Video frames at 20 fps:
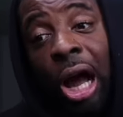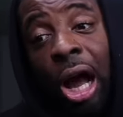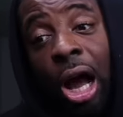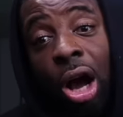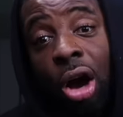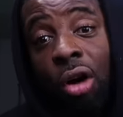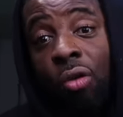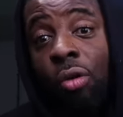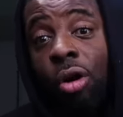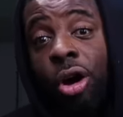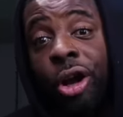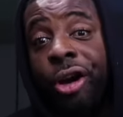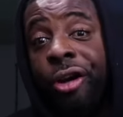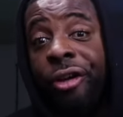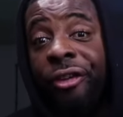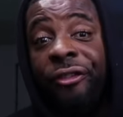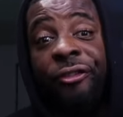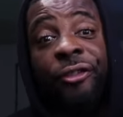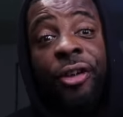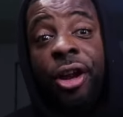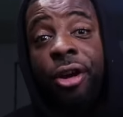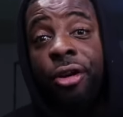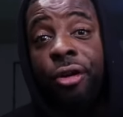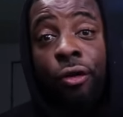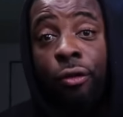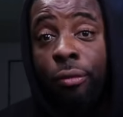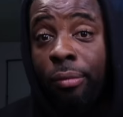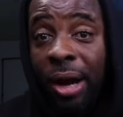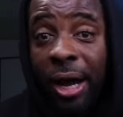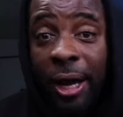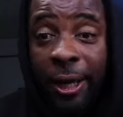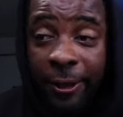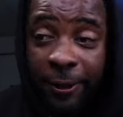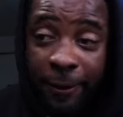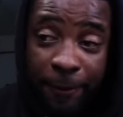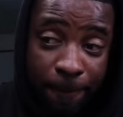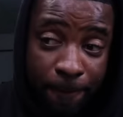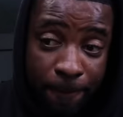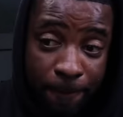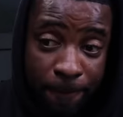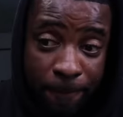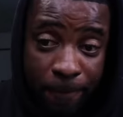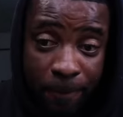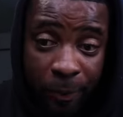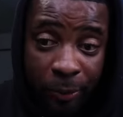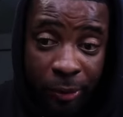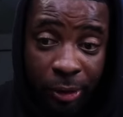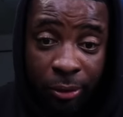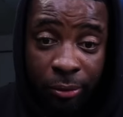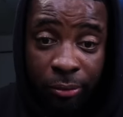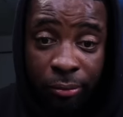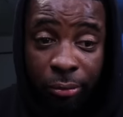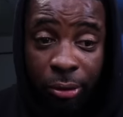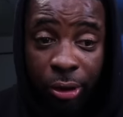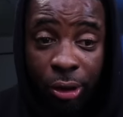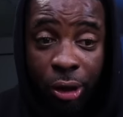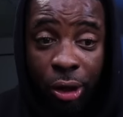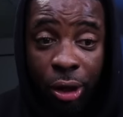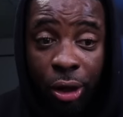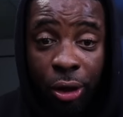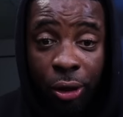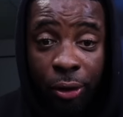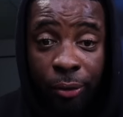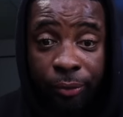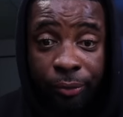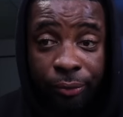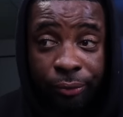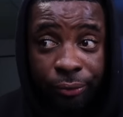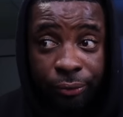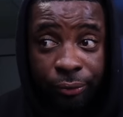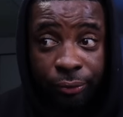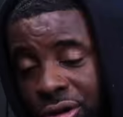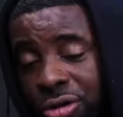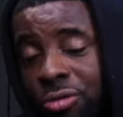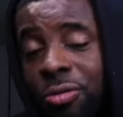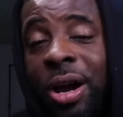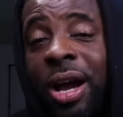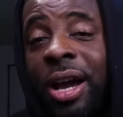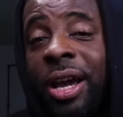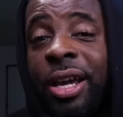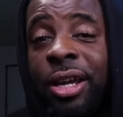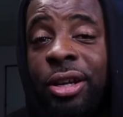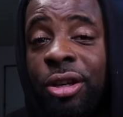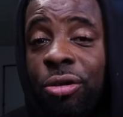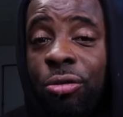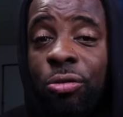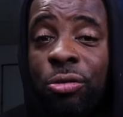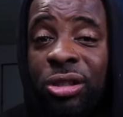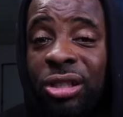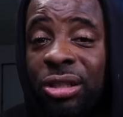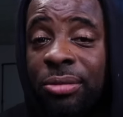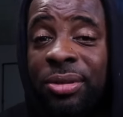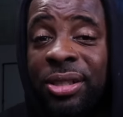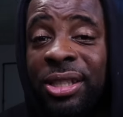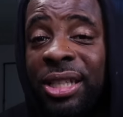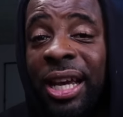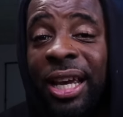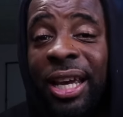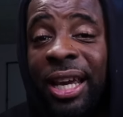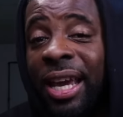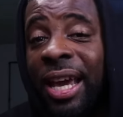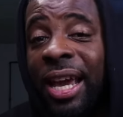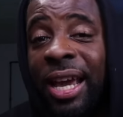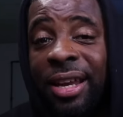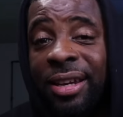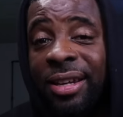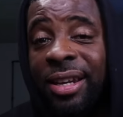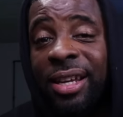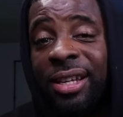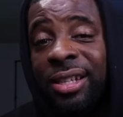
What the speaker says: I don't want to offend nobody, but you out here doing some secondhand dick